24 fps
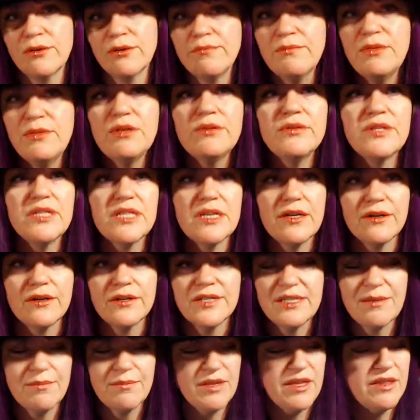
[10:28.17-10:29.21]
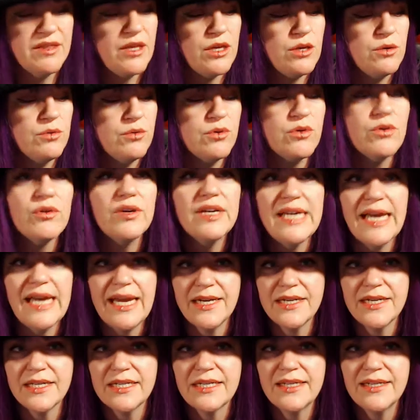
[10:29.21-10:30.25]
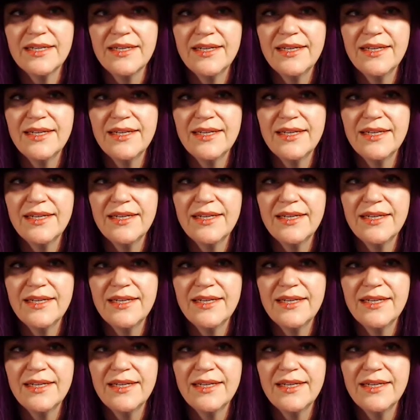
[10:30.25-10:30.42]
music or something that you create.